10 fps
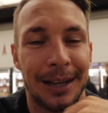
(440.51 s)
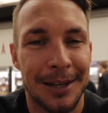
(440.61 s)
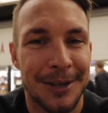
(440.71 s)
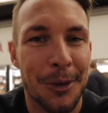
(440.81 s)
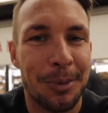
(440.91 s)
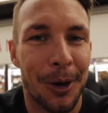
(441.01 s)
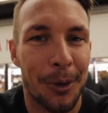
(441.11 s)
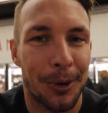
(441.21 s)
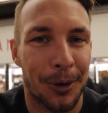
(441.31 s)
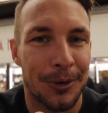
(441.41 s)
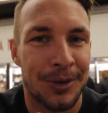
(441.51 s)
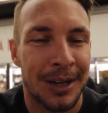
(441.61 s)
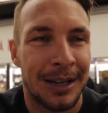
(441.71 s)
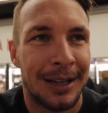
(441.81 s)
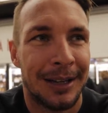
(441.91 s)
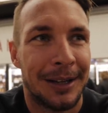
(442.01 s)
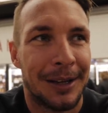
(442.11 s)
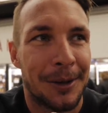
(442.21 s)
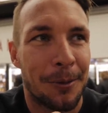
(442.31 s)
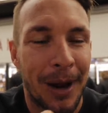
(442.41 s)
Let us know below because
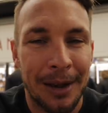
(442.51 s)
we